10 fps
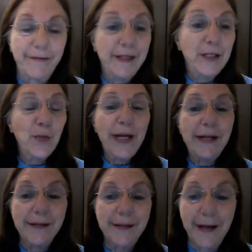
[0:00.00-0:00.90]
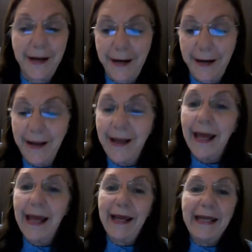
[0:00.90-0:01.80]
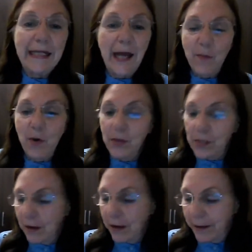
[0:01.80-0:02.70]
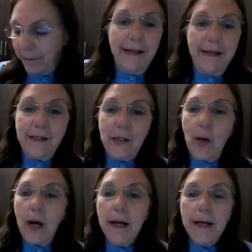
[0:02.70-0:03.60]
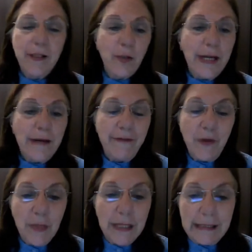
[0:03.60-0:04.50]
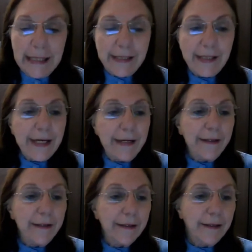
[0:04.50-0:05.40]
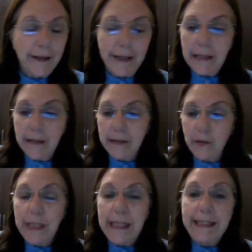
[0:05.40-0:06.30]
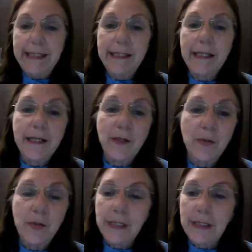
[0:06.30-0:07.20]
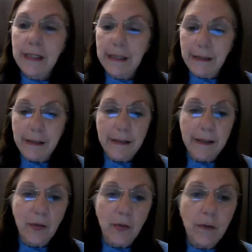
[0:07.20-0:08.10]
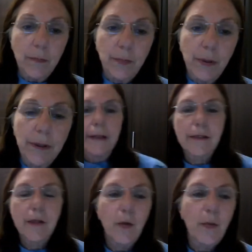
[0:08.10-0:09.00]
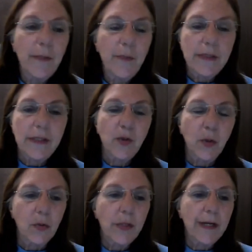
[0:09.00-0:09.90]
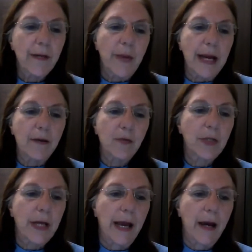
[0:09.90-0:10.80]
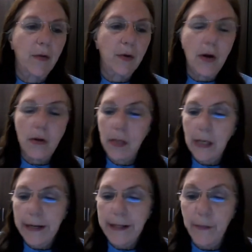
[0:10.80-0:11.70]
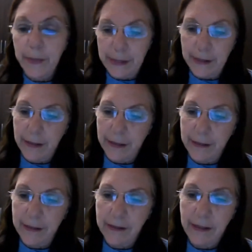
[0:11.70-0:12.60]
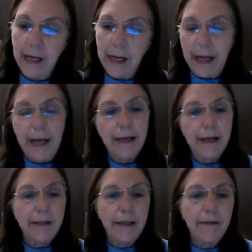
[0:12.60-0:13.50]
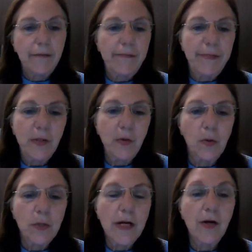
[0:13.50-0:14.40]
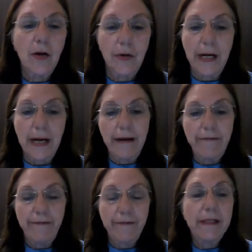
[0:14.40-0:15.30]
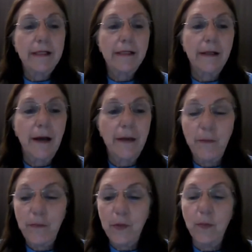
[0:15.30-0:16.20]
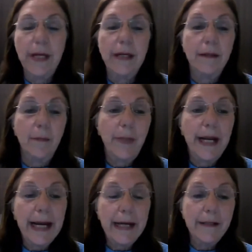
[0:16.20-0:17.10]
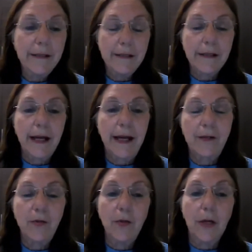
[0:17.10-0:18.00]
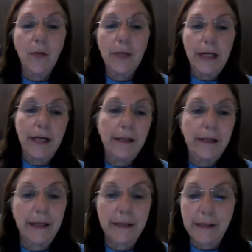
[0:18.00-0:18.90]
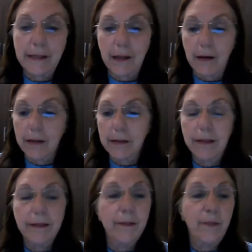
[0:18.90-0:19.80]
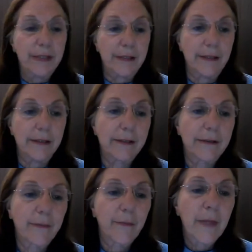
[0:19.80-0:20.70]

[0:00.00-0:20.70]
It's Wednesday and I'm on time. So, hi to everyone that's here. I can't really see who's in the group. So, we're busy talking about our online business. And I think we've been talking long enough. It's time to make the plans and to go ahead and start the business.